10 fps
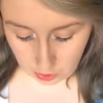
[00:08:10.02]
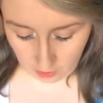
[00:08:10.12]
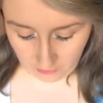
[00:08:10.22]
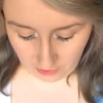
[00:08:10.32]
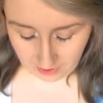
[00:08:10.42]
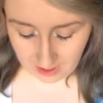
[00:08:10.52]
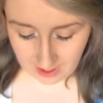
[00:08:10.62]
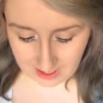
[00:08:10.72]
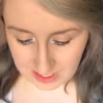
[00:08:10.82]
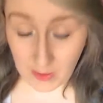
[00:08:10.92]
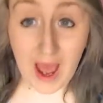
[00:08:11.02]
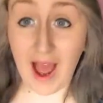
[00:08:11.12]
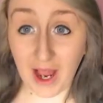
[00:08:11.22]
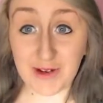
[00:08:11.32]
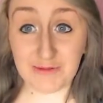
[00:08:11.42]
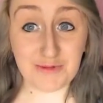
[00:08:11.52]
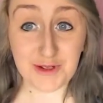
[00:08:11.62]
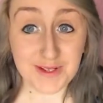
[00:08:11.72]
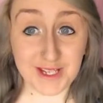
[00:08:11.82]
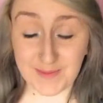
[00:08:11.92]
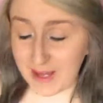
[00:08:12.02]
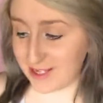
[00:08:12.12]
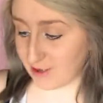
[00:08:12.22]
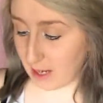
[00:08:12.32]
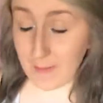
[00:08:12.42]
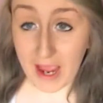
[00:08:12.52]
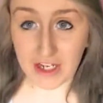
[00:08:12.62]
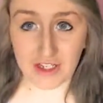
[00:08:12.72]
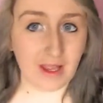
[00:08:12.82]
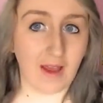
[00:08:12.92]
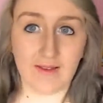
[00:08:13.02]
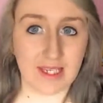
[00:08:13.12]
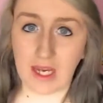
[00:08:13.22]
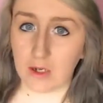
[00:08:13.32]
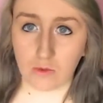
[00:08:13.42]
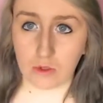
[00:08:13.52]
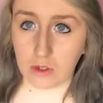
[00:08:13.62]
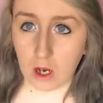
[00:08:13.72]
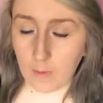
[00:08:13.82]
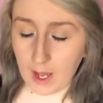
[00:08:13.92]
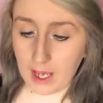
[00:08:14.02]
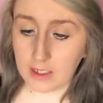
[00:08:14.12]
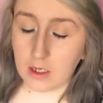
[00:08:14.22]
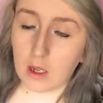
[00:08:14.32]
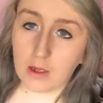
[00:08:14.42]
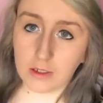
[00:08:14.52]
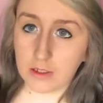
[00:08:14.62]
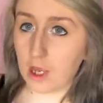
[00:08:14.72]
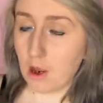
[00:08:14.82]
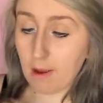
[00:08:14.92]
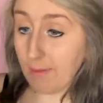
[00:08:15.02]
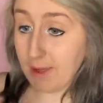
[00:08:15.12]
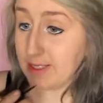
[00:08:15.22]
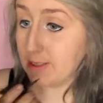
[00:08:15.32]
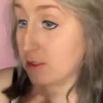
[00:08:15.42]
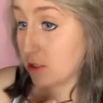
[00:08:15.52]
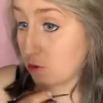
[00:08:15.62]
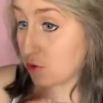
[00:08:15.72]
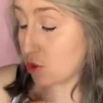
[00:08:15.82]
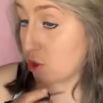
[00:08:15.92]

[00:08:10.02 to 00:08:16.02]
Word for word: awful, I swear. I'm doing this based on like pictures that I've seen. So bad. So I basically just used